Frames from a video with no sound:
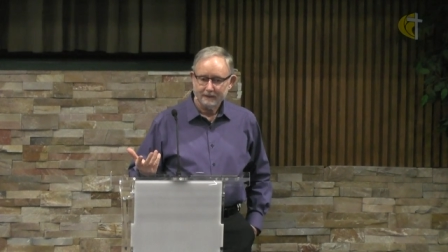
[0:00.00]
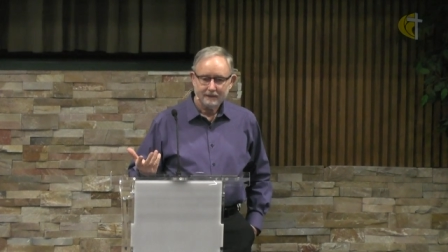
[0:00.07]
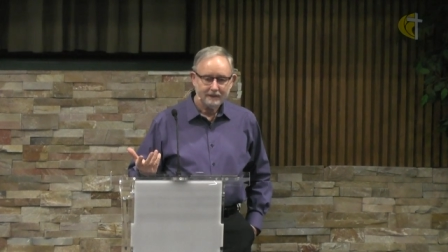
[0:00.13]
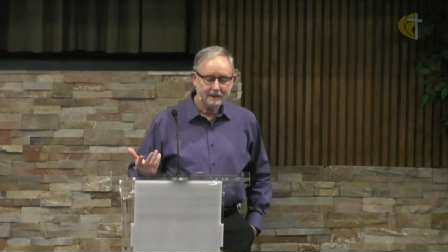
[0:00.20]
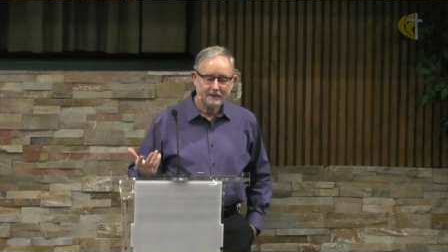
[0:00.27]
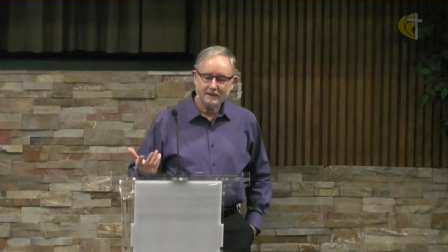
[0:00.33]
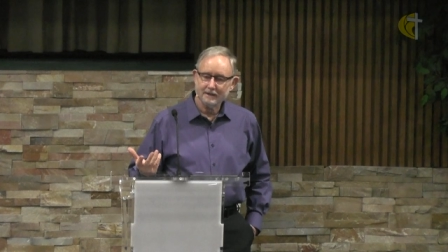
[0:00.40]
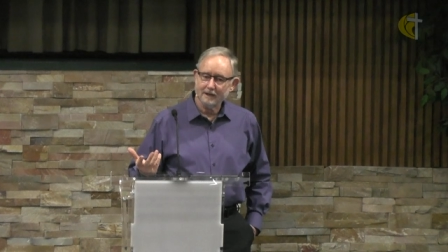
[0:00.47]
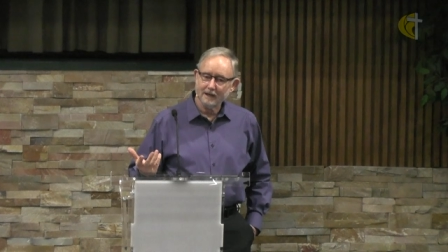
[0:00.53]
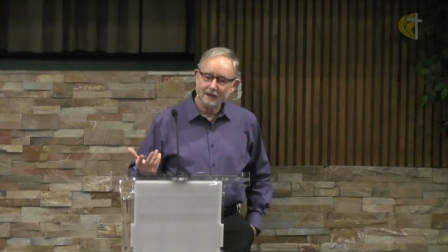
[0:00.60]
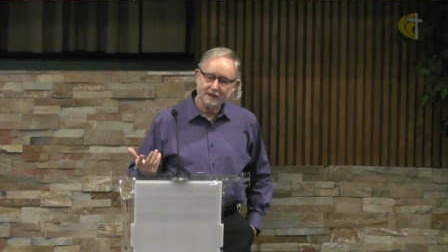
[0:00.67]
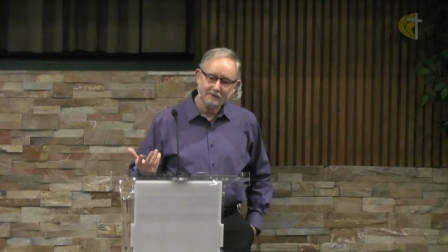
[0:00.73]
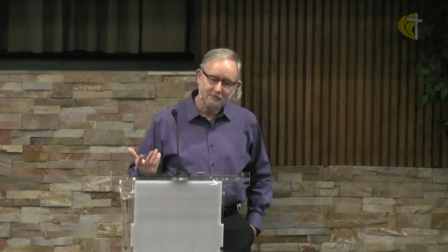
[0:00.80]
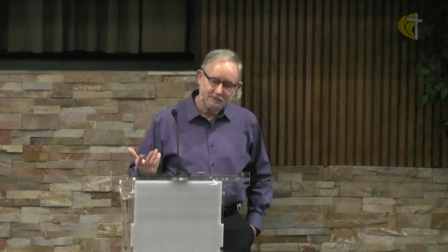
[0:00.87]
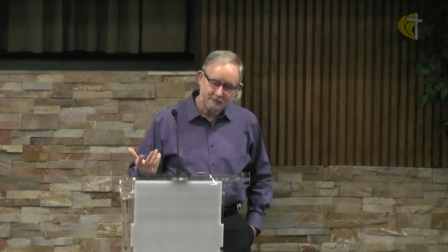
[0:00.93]
He did
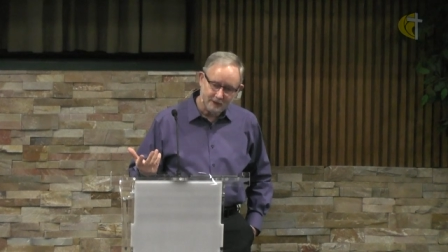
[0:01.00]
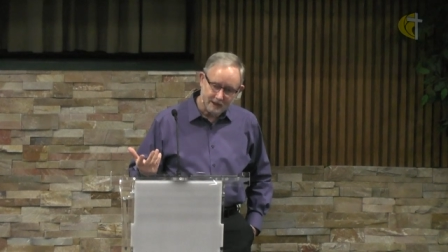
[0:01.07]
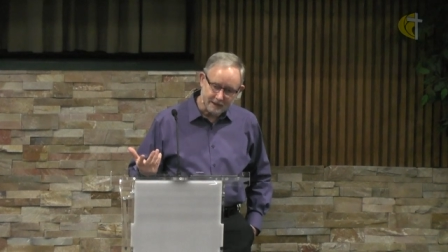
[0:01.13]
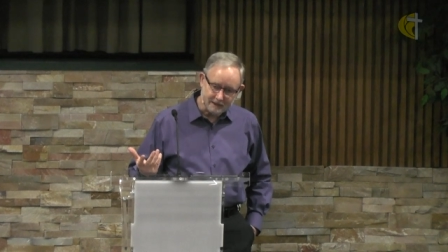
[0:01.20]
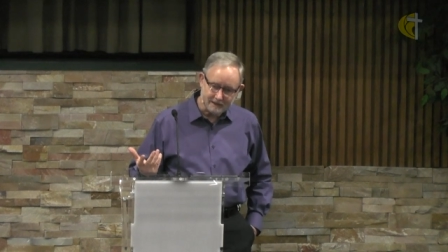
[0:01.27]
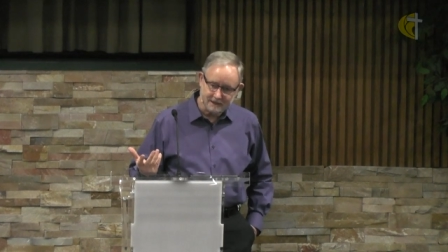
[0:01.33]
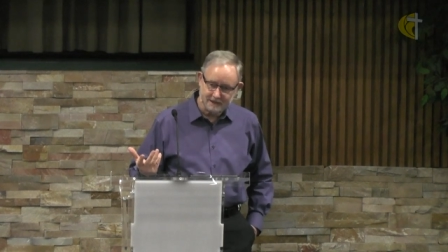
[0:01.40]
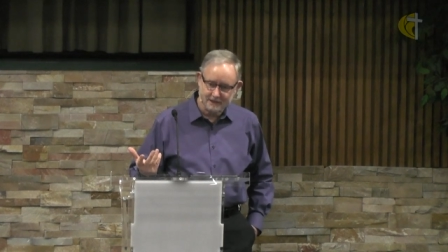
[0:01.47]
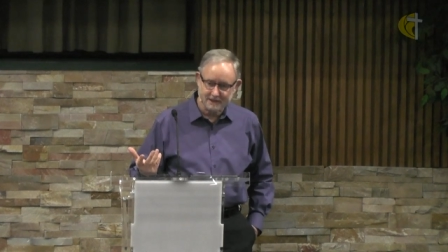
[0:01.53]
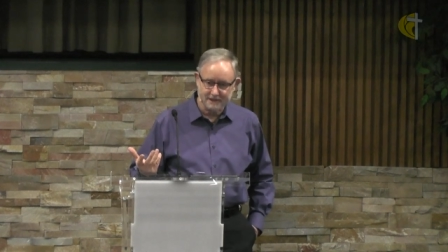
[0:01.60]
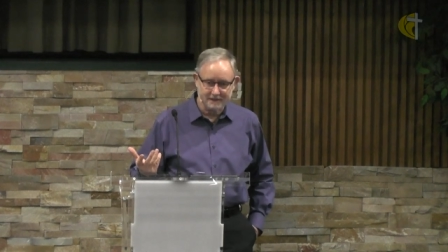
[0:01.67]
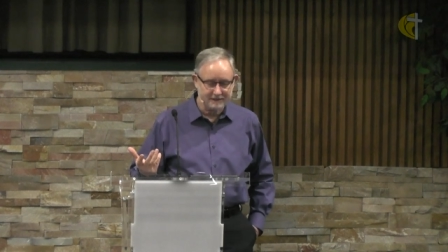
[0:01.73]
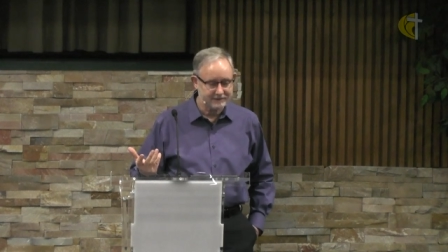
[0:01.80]
not fix